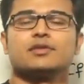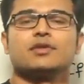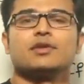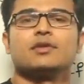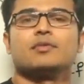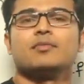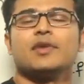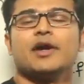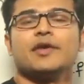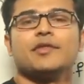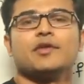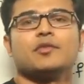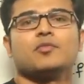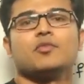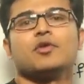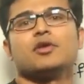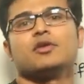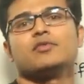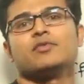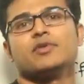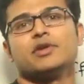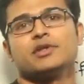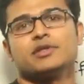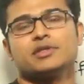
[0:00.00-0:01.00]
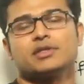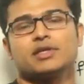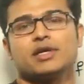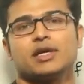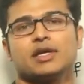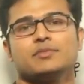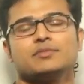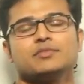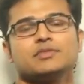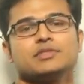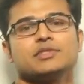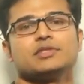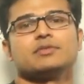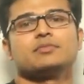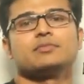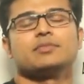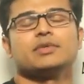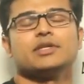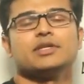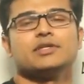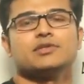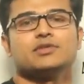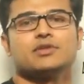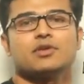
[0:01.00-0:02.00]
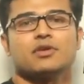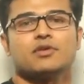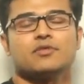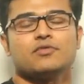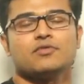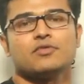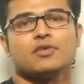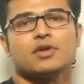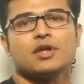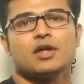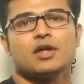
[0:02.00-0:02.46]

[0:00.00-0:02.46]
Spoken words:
The minor modification comes in place of,